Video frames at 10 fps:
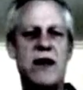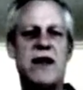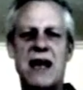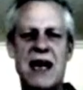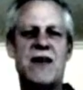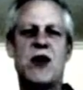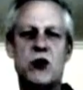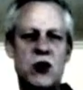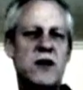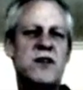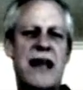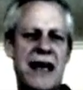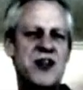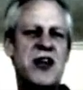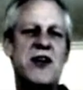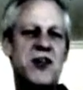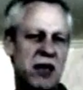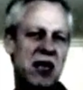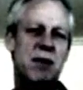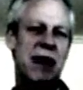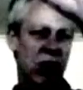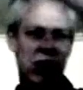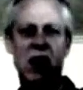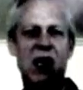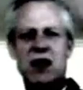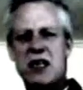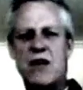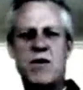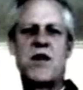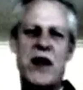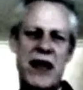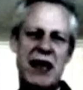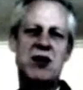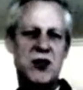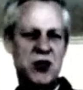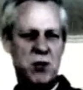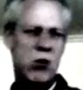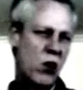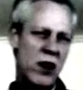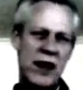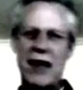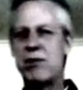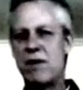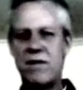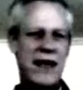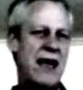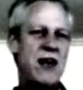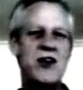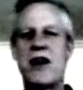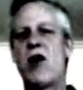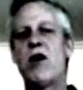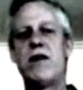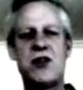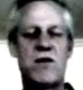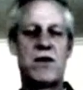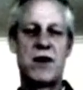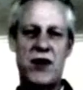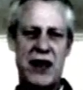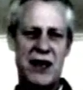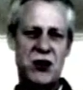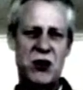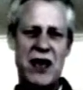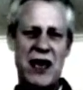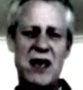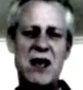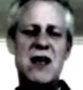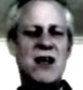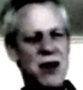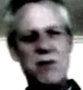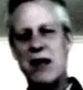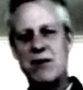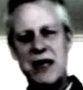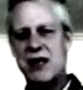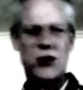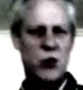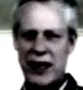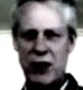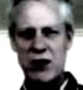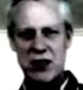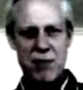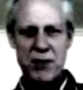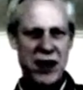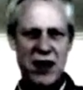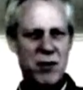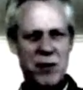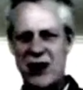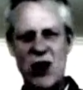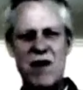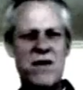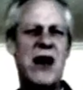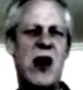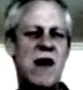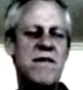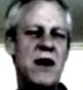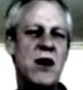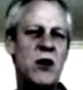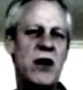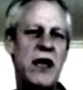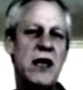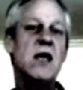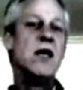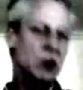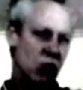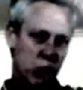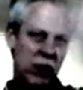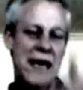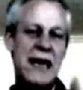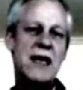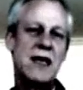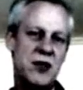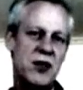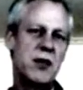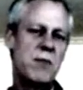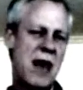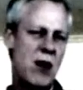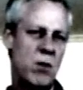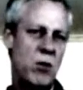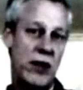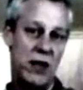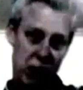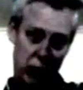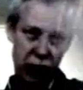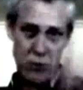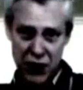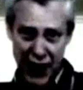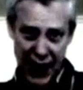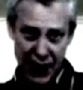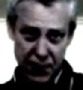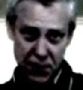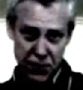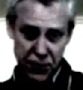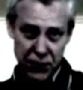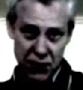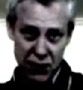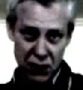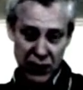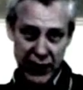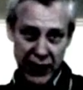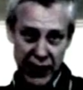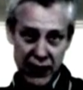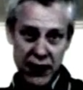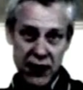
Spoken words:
And it kind of goes on tangentially about the different things and support and amplification and all these different things, okay? Sometimes I just read what's up there, but not very often, okay? So read and listen to the PowerPoint. Go through that, okay?